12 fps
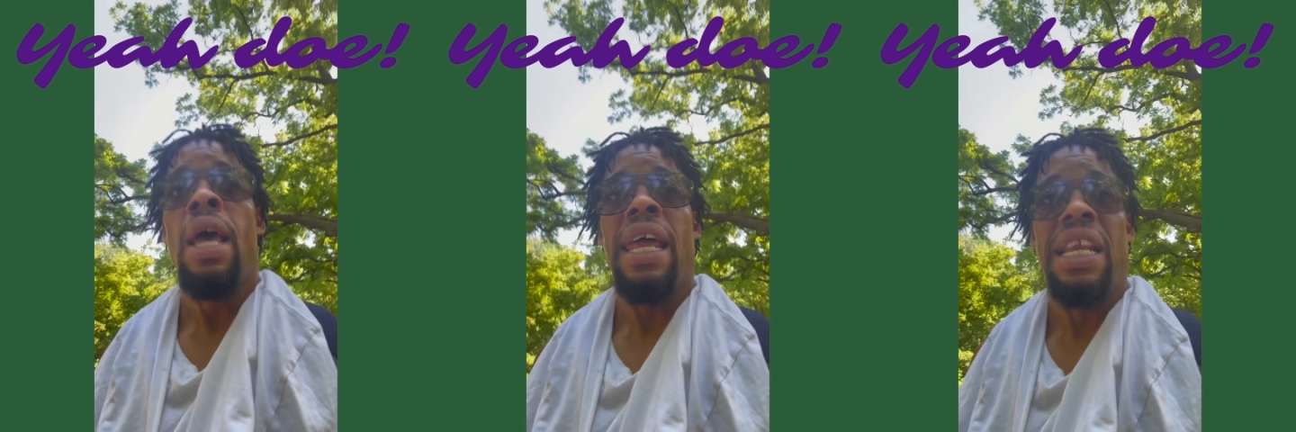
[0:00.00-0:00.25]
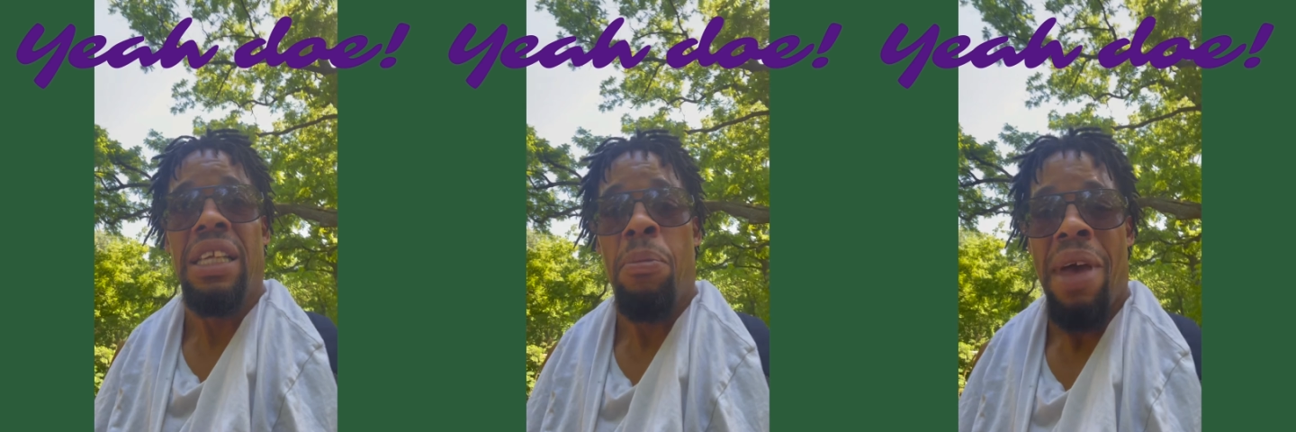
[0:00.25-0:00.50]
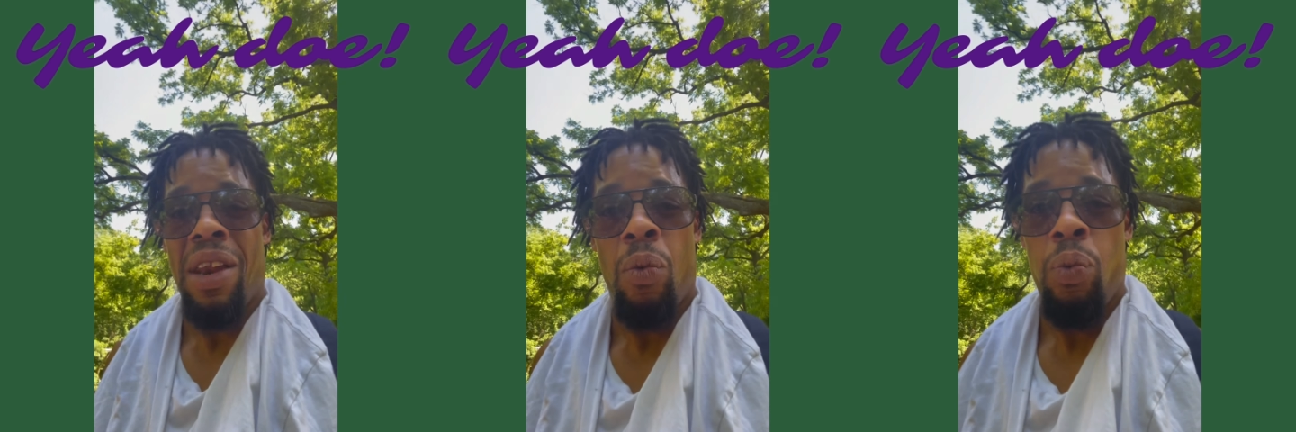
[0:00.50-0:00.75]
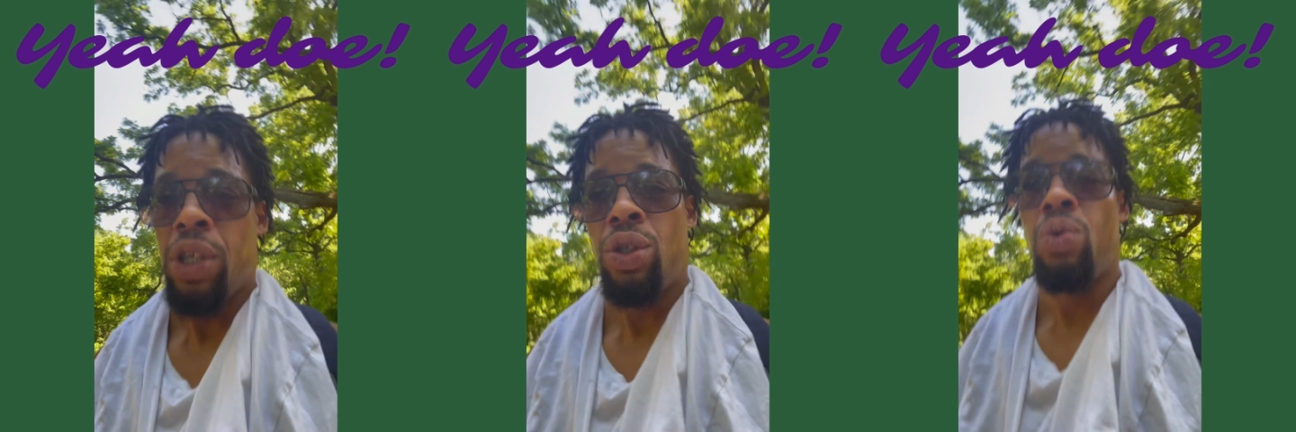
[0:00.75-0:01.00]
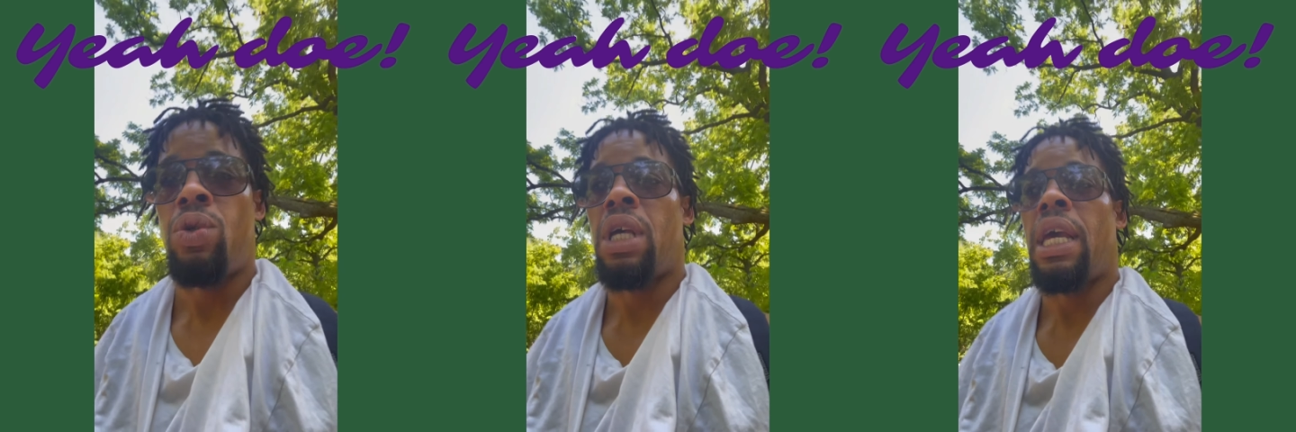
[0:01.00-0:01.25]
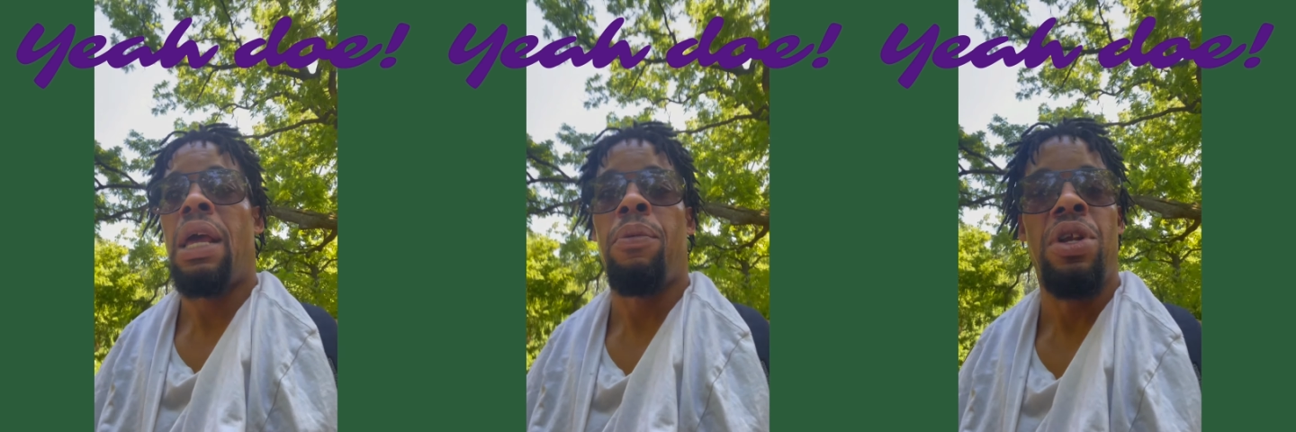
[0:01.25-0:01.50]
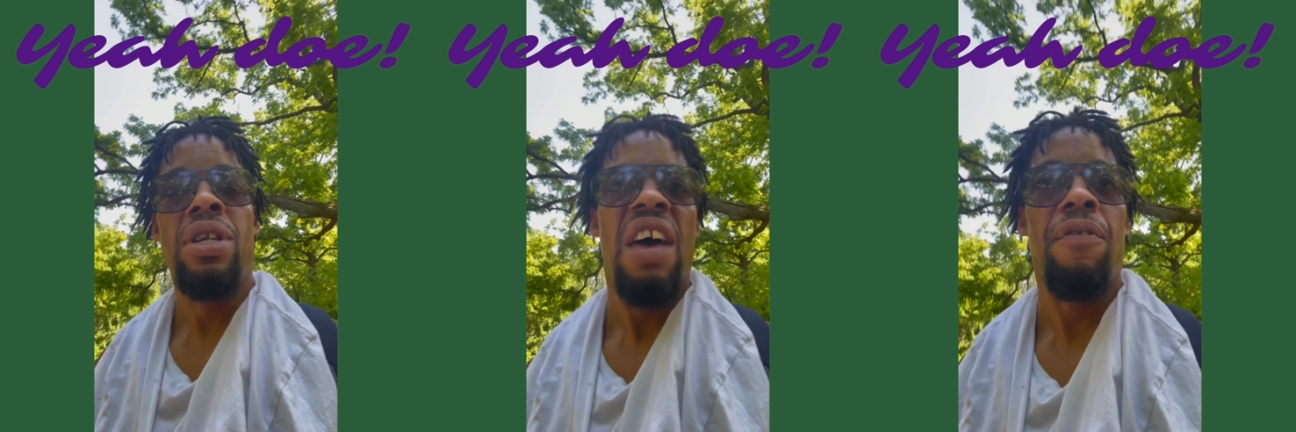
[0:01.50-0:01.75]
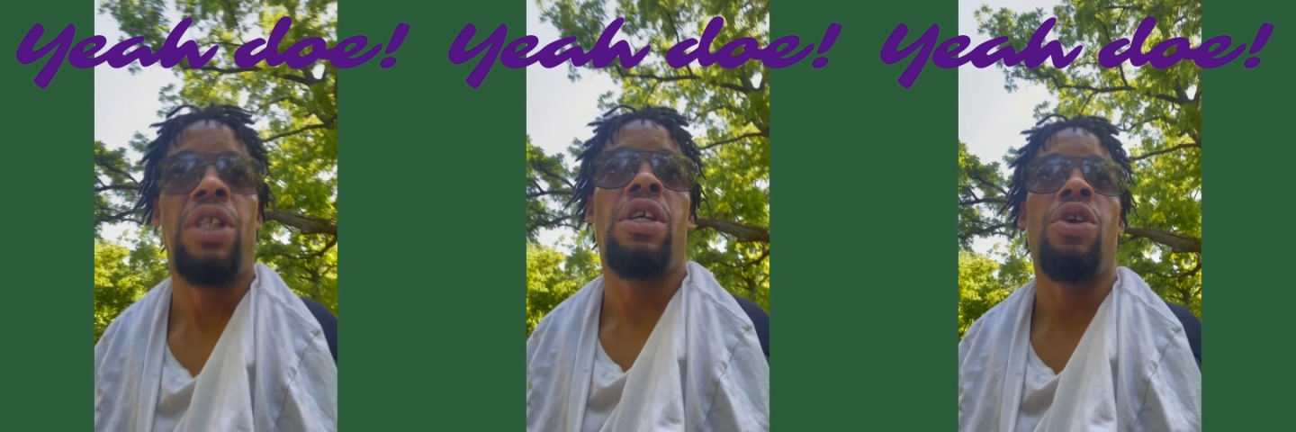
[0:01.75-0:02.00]
And it doesn't matter what you say. They would
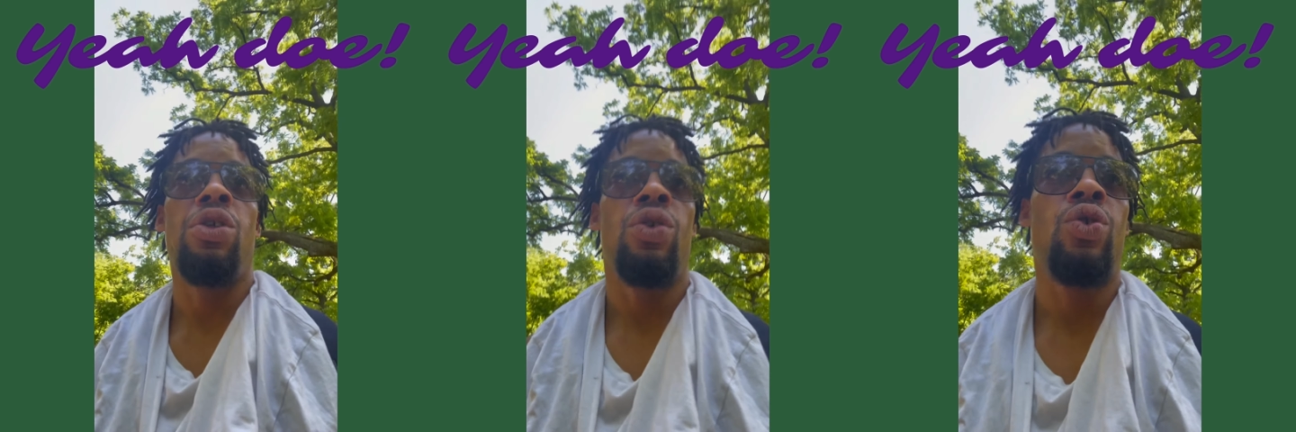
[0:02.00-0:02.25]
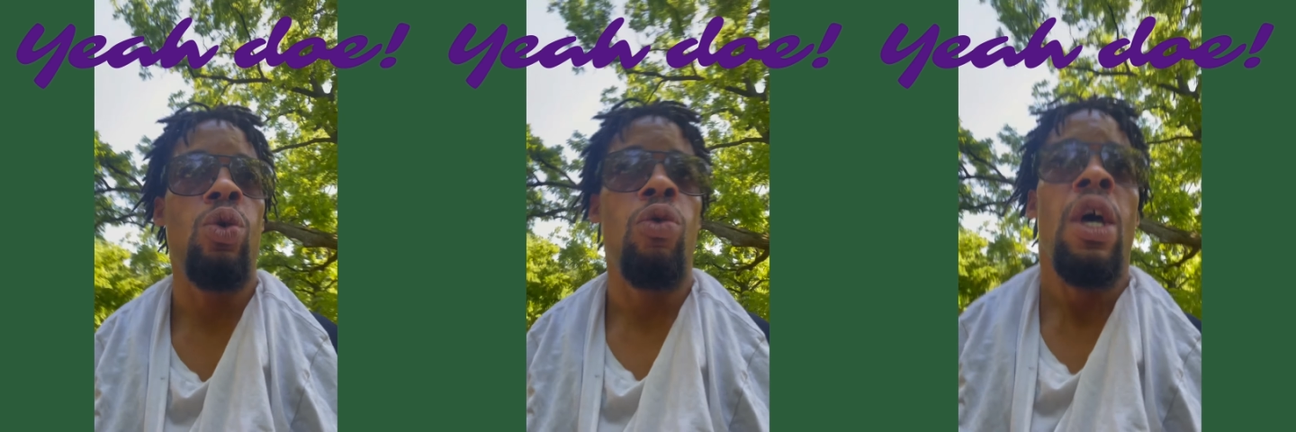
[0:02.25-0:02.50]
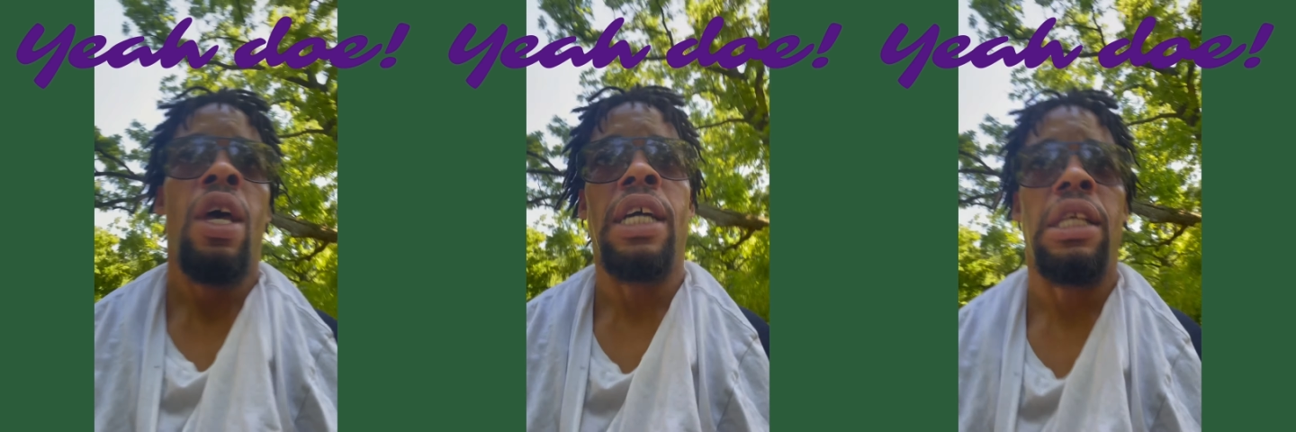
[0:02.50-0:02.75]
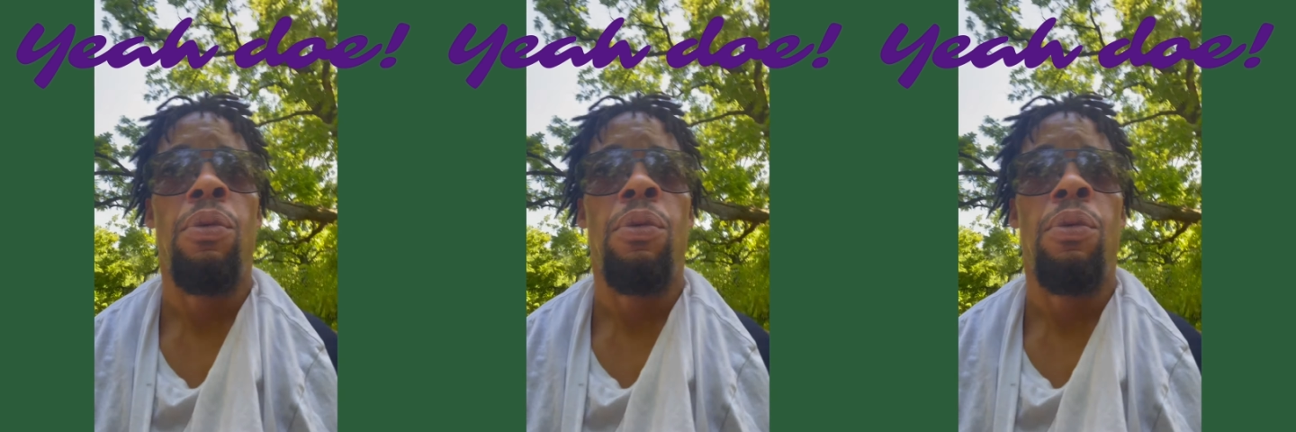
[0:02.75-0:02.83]
never tell you the truth because